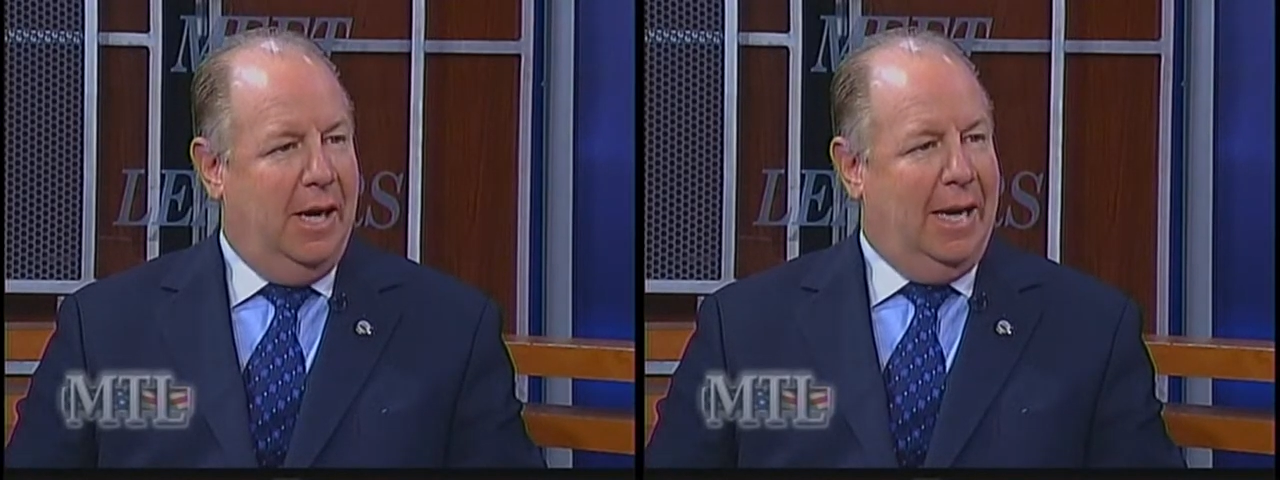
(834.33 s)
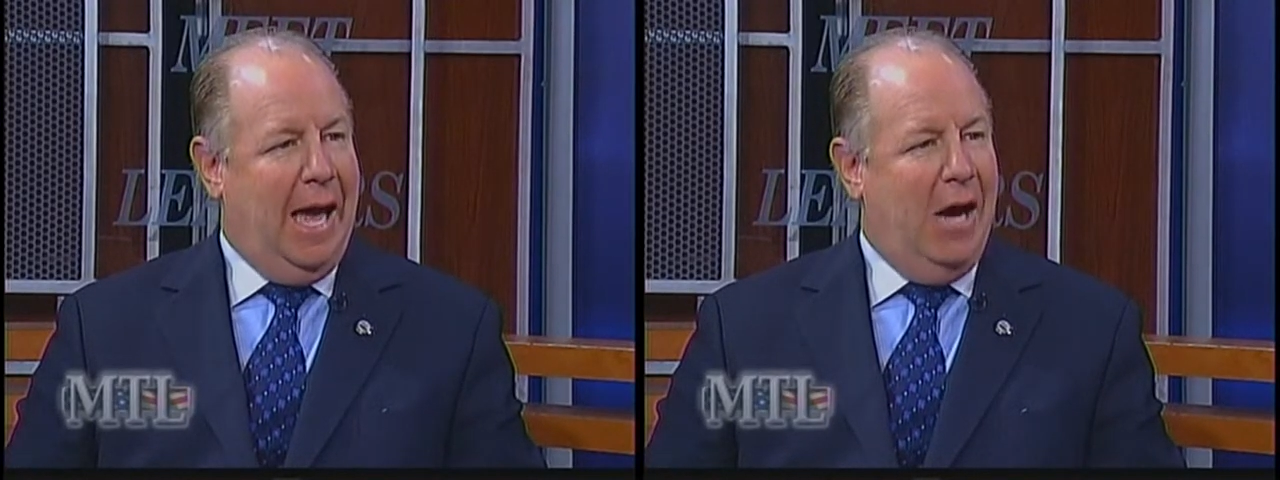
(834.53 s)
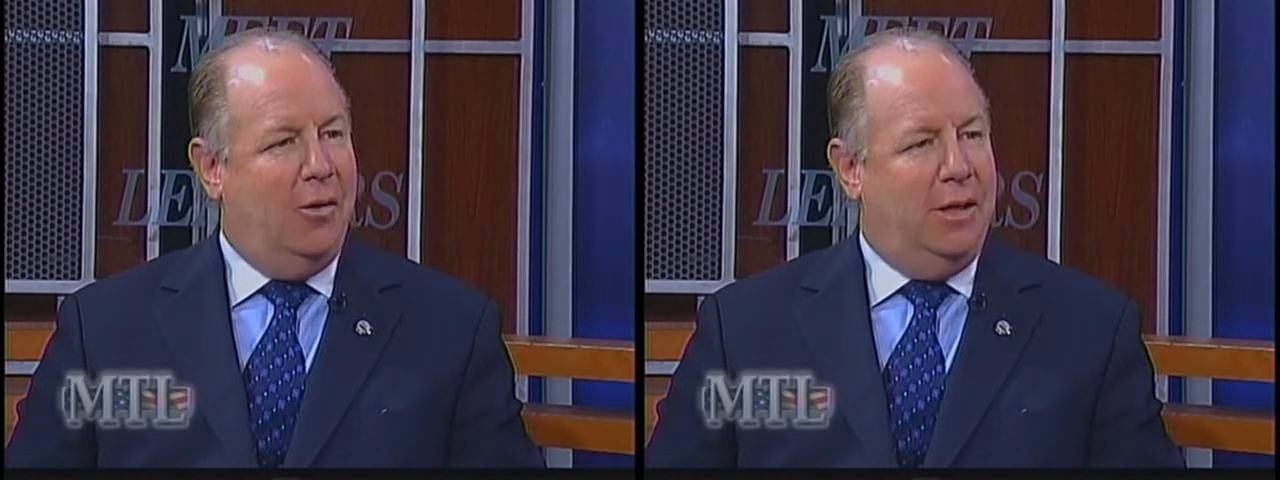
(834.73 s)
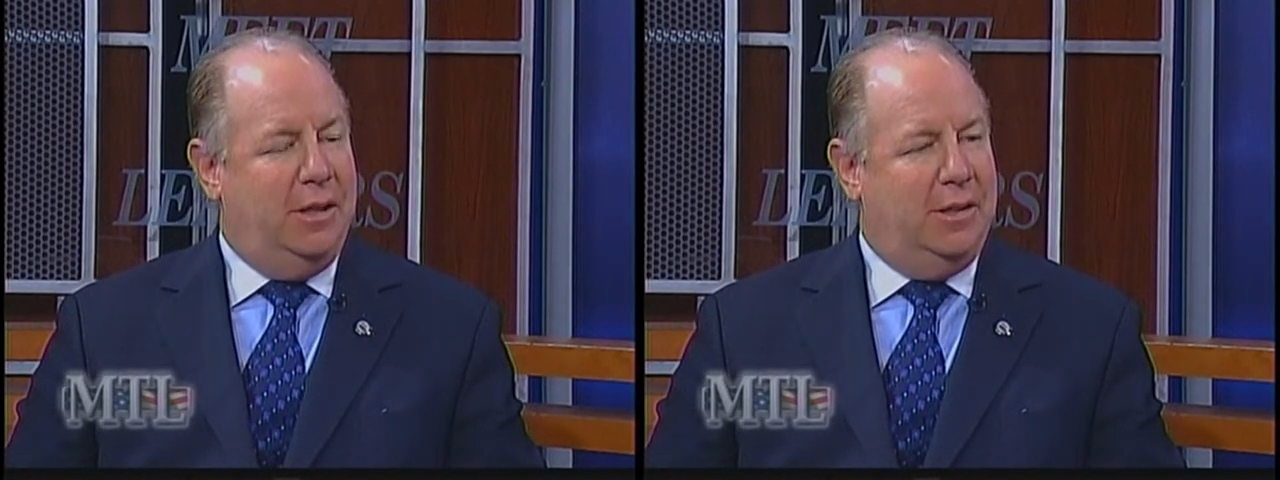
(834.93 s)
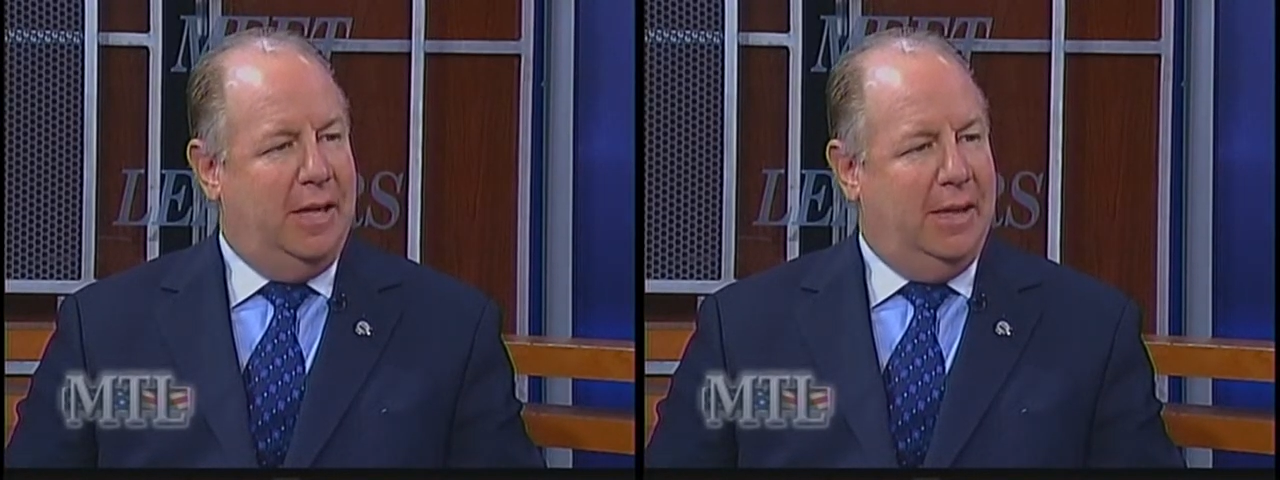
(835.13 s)
on how
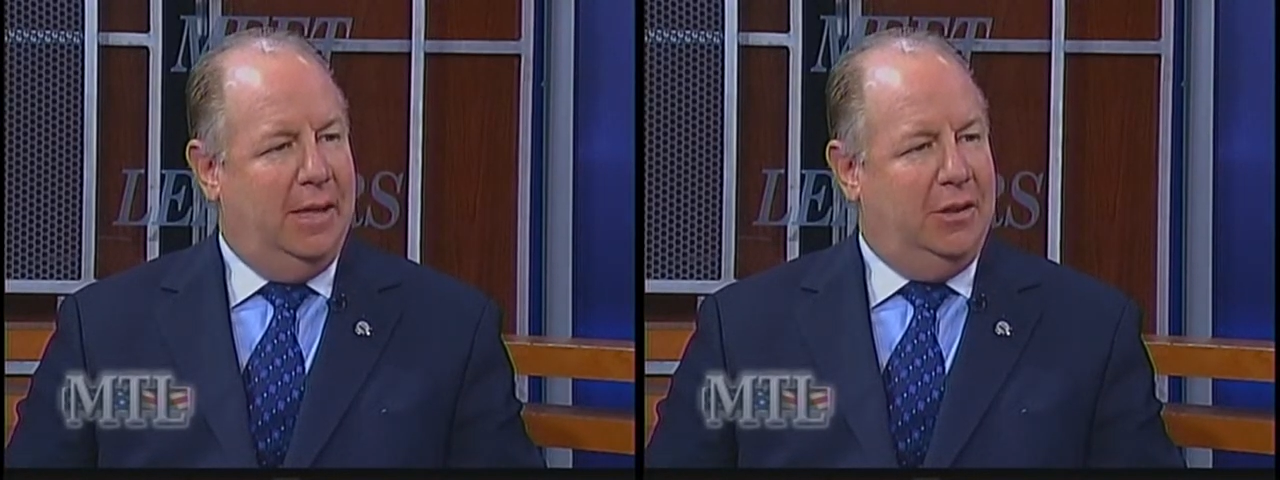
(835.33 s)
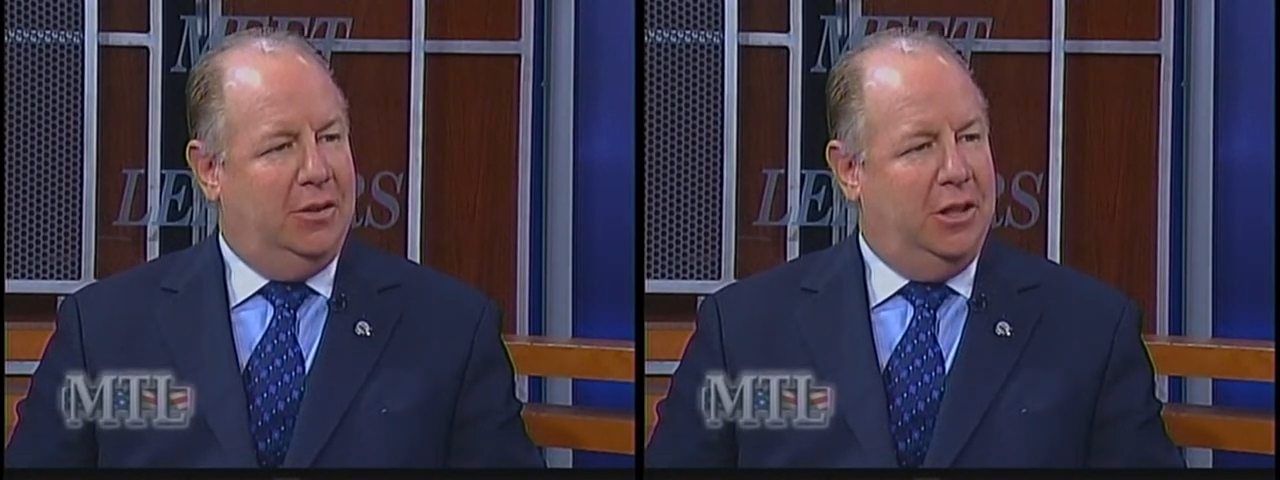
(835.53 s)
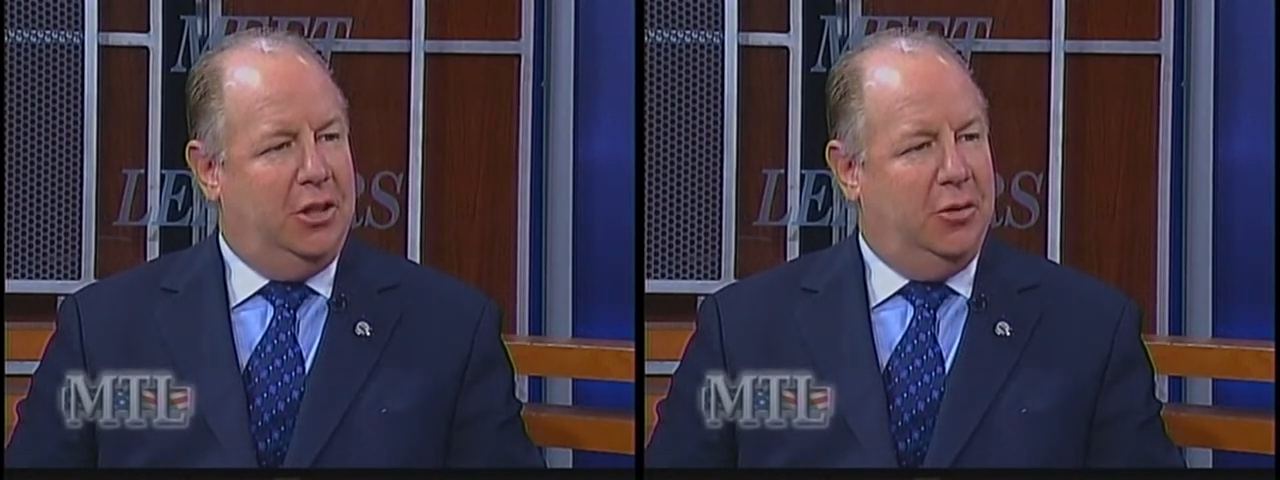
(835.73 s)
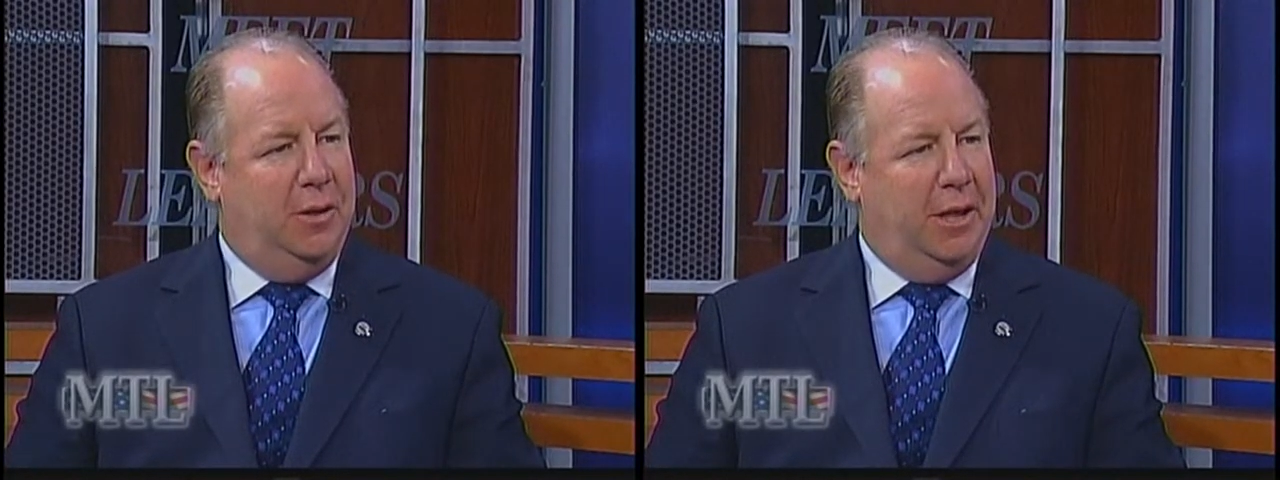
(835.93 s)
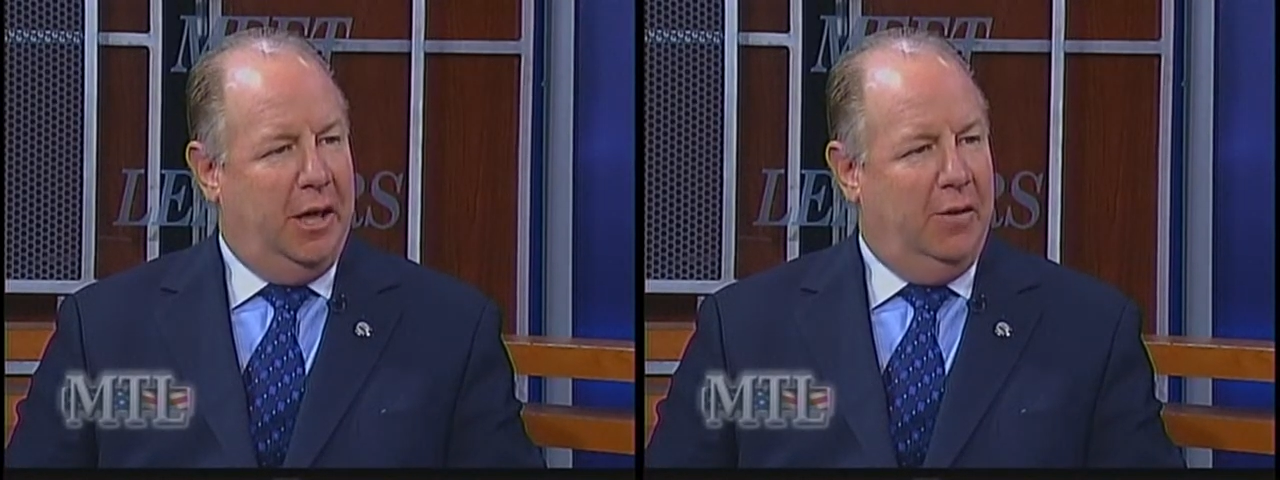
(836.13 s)
can the state
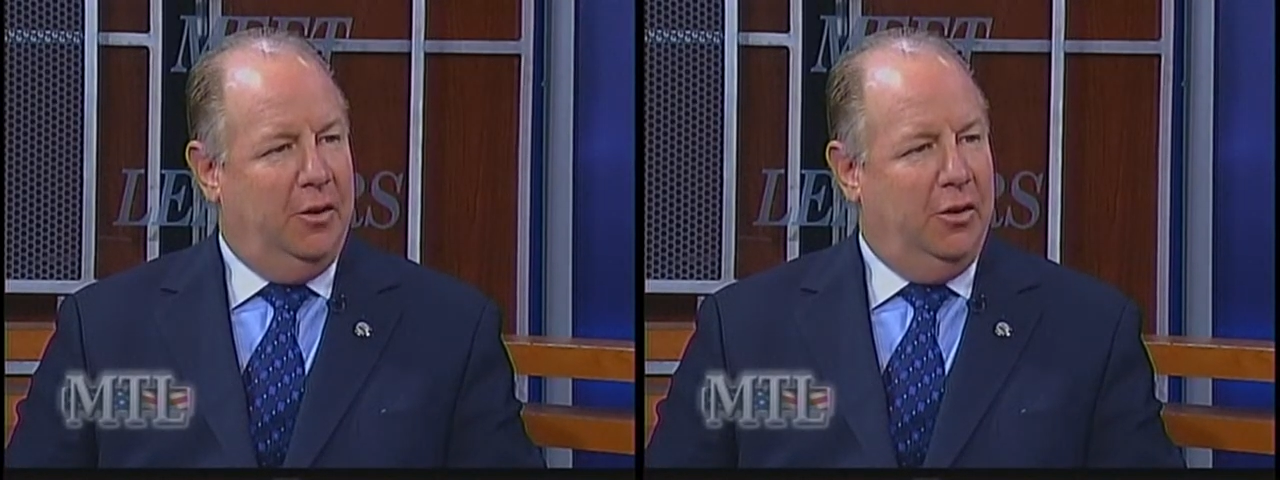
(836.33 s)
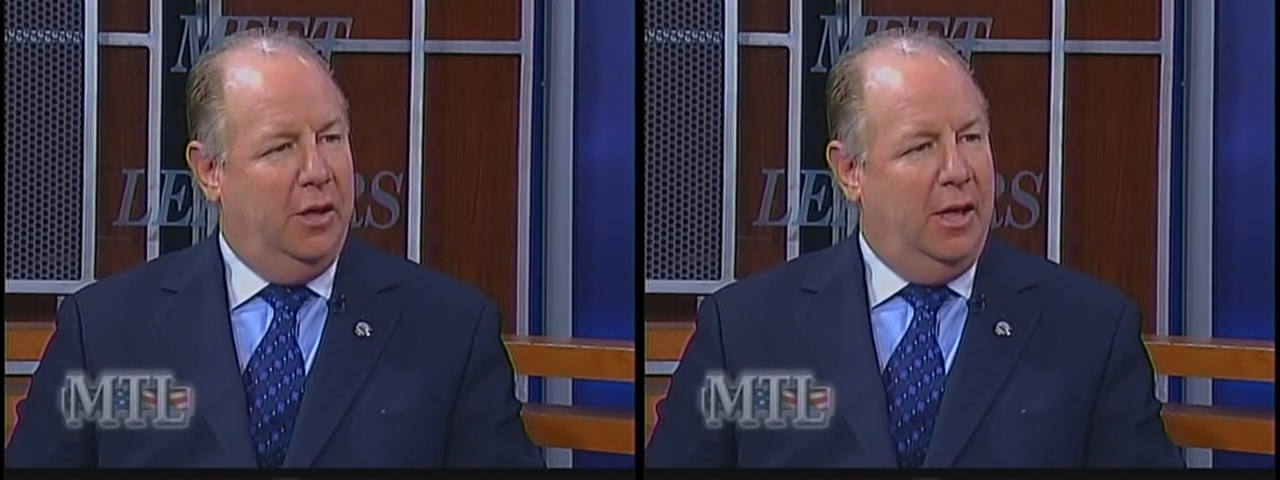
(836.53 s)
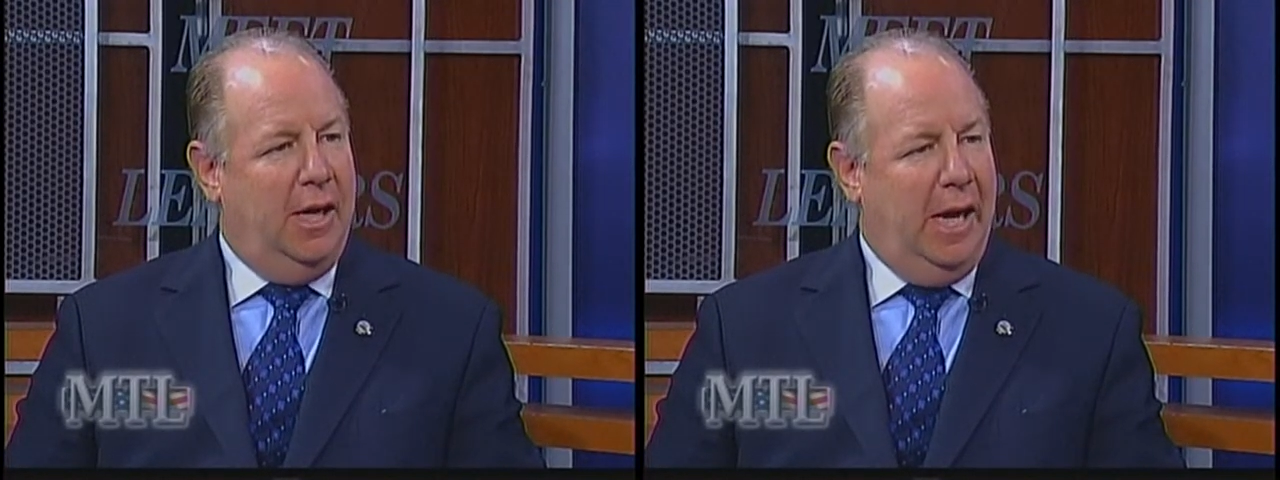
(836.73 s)
legislature and the governor